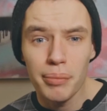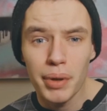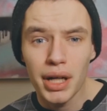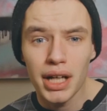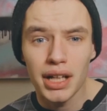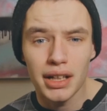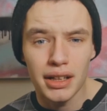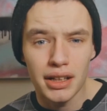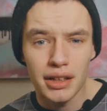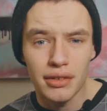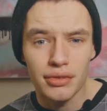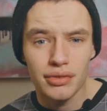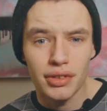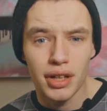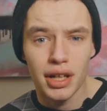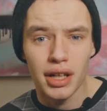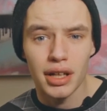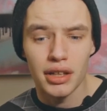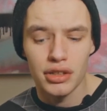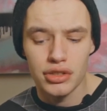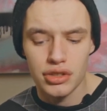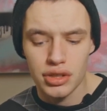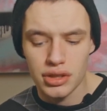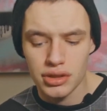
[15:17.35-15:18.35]
But if
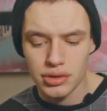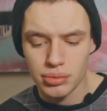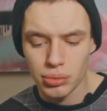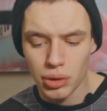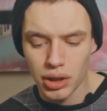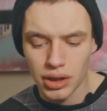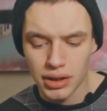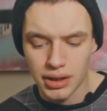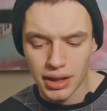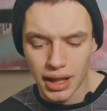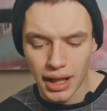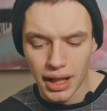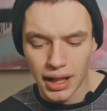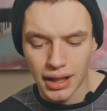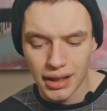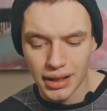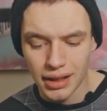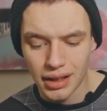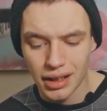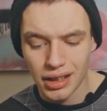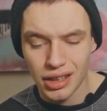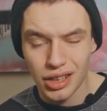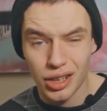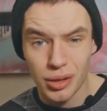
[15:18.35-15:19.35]
I just want to
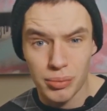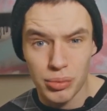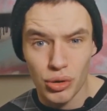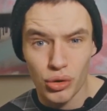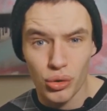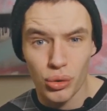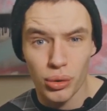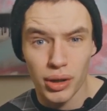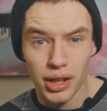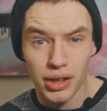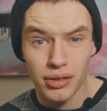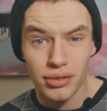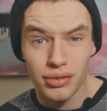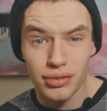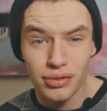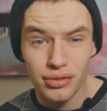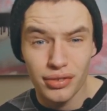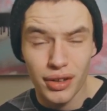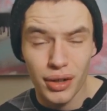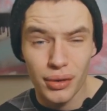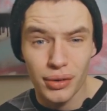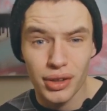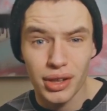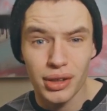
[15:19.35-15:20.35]
edit a couple quick
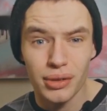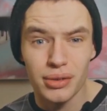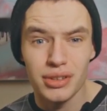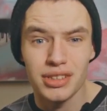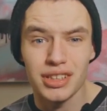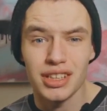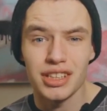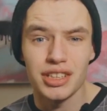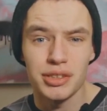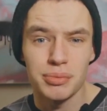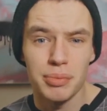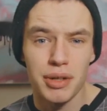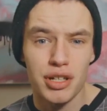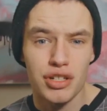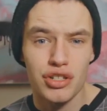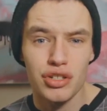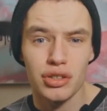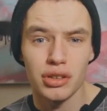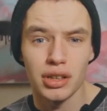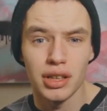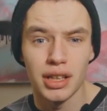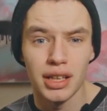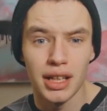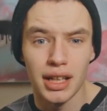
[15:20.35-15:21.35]
photos,
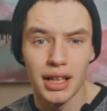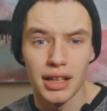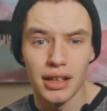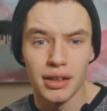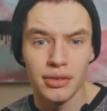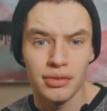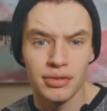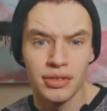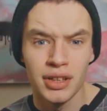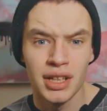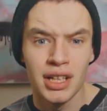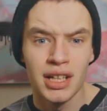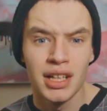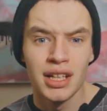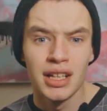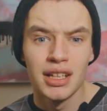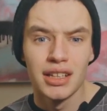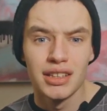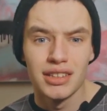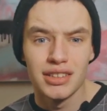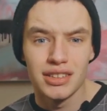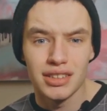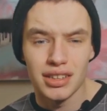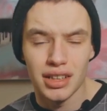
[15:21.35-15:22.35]
especially if,
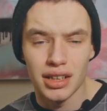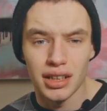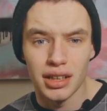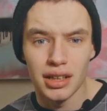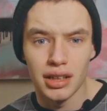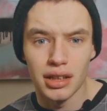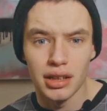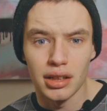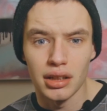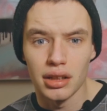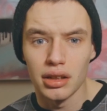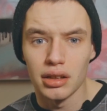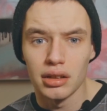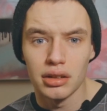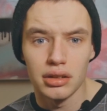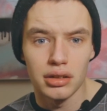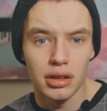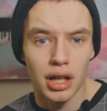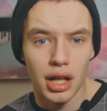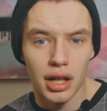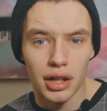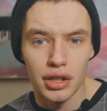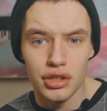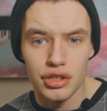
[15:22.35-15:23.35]
say,
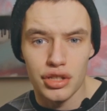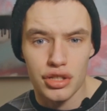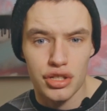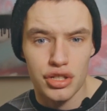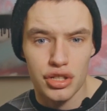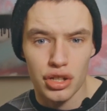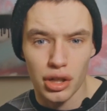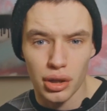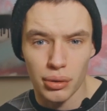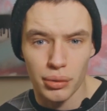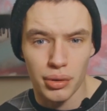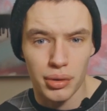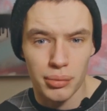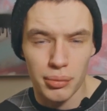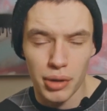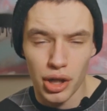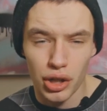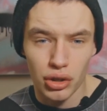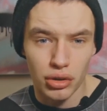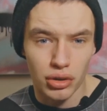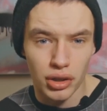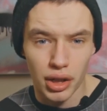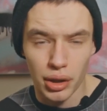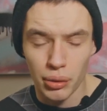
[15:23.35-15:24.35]
I just shot with a
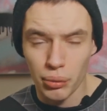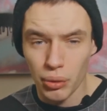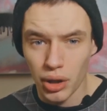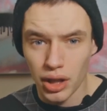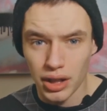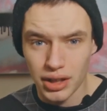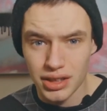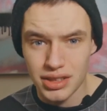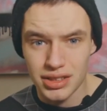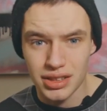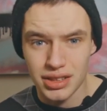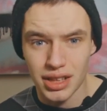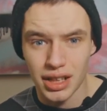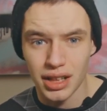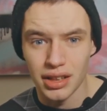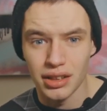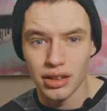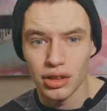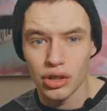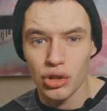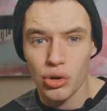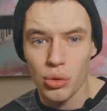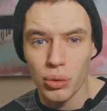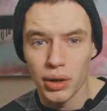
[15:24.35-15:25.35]
model and I want to send
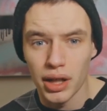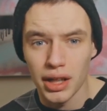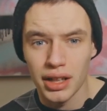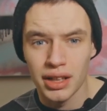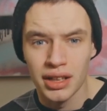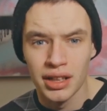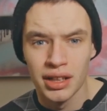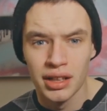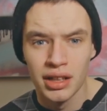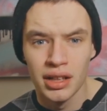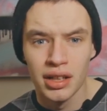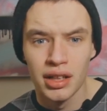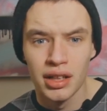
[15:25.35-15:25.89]
a quick